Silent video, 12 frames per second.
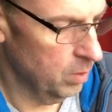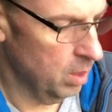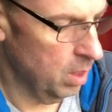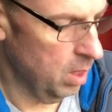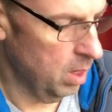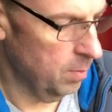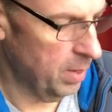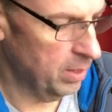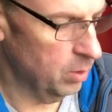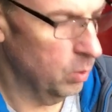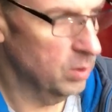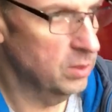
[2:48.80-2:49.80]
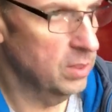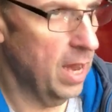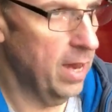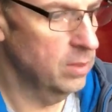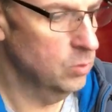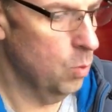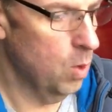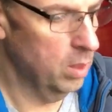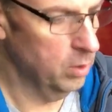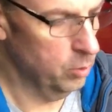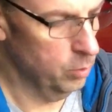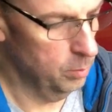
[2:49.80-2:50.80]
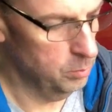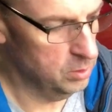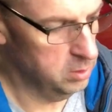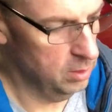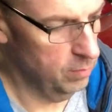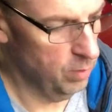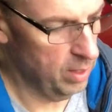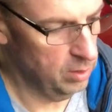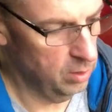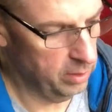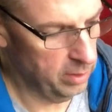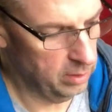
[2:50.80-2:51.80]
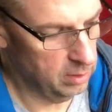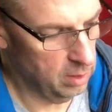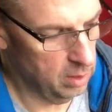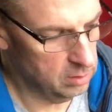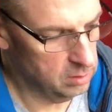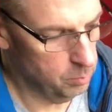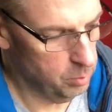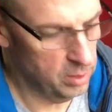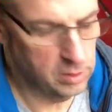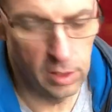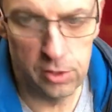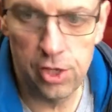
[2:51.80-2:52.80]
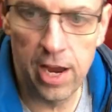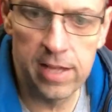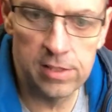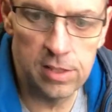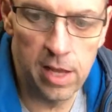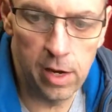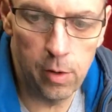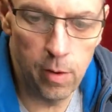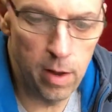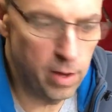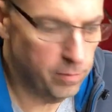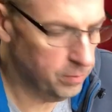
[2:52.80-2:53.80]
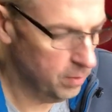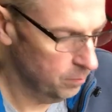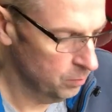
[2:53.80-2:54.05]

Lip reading: I know a size 1 crimp sleeve, when I look at someplace like Jan's Netcraft,